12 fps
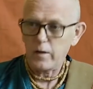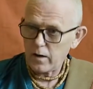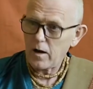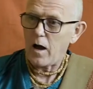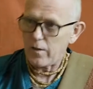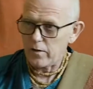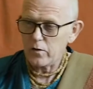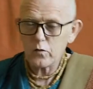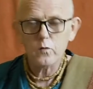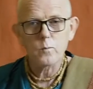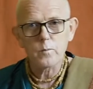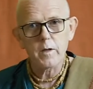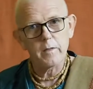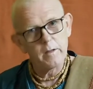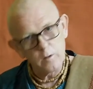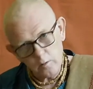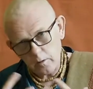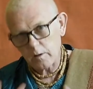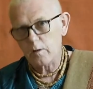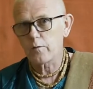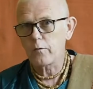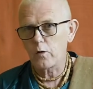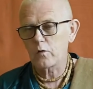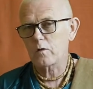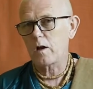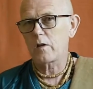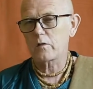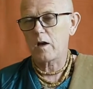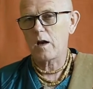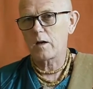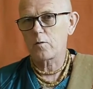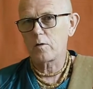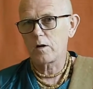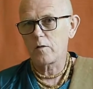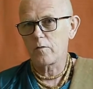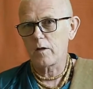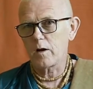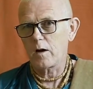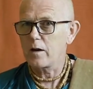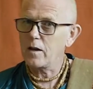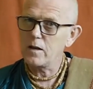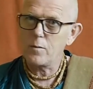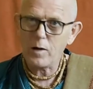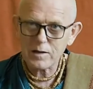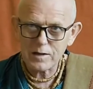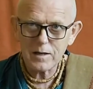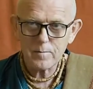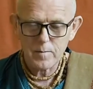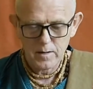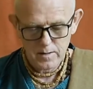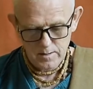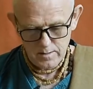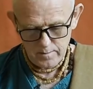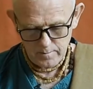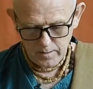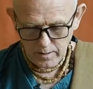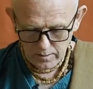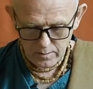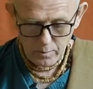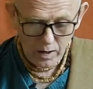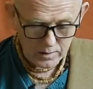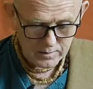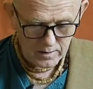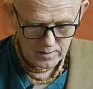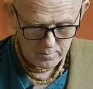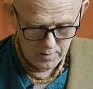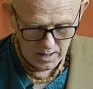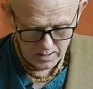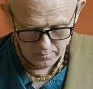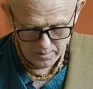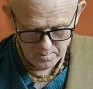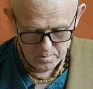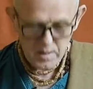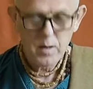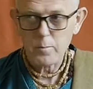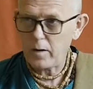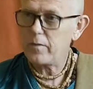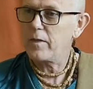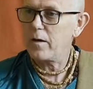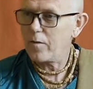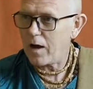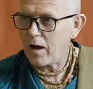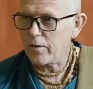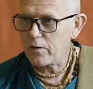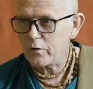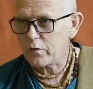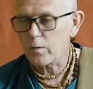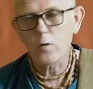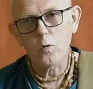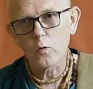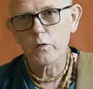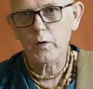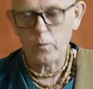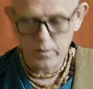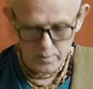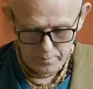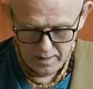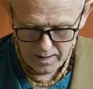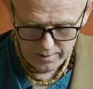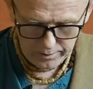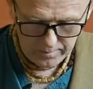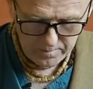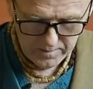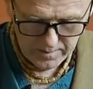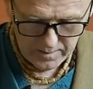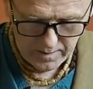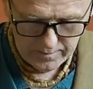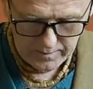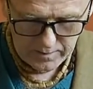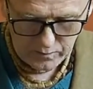They're others. They're not in the first class category of the Ananda Bhakti. Ananda Bhakta Mahatma, but there are others who are also on the path, and they're